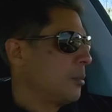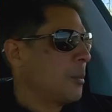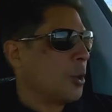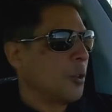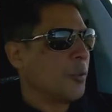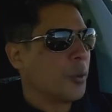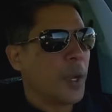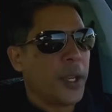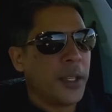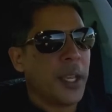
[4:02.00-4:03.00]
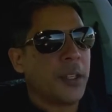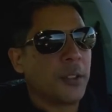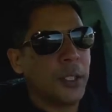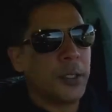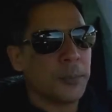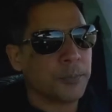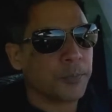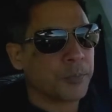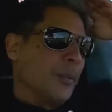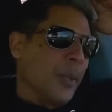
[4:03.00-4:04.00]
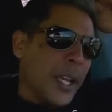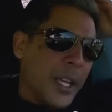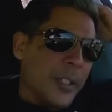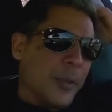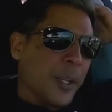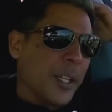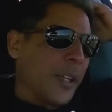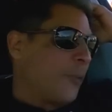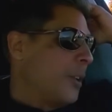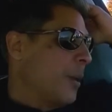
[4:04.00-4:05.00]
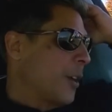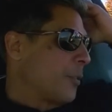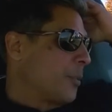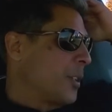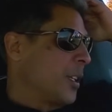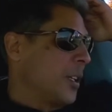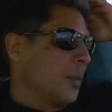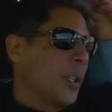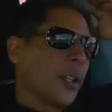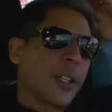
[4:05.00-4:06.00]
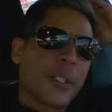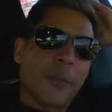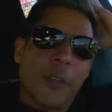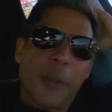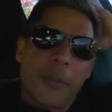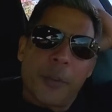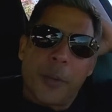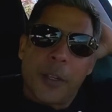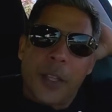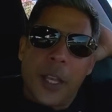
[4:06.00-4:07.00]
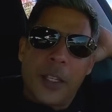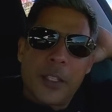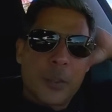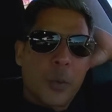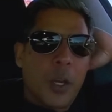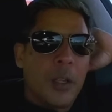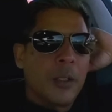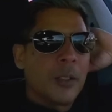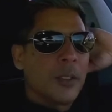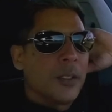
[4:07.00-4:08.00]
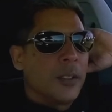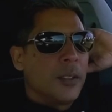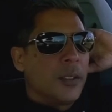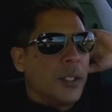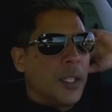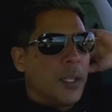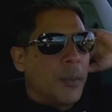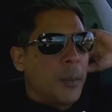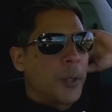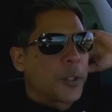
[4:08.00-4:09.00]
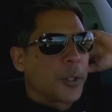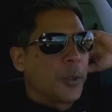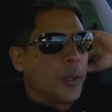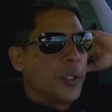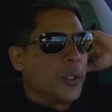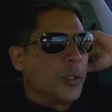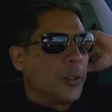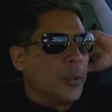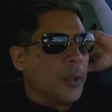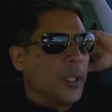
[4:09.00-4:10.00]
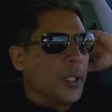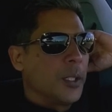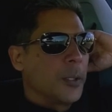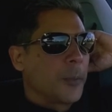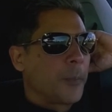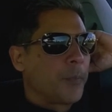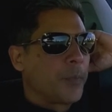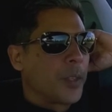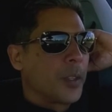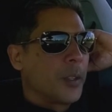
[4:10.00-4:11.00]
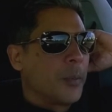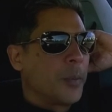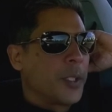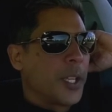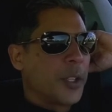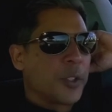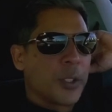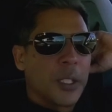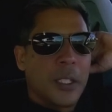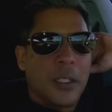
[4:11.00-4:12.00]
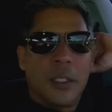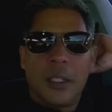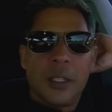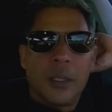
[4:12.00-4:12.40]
mode for ride and handling. But yeah, I do want to get feedback from Tim, and then I'll get some feedback from our client as well. I'm also going to potentially